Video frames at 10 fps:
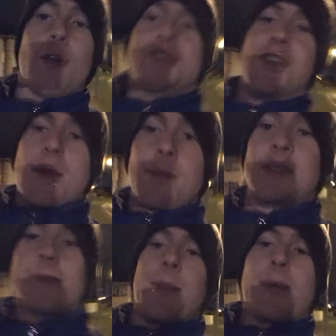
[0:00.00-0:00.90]
down the
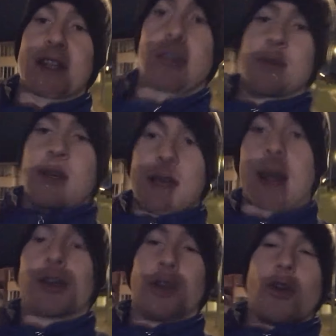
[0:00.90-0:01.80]
gym as many press ups as
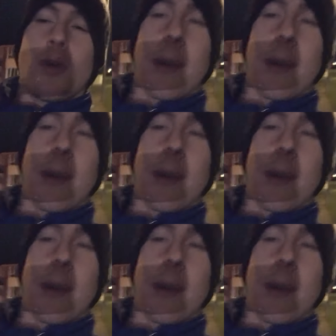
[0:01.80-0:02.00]
I can do.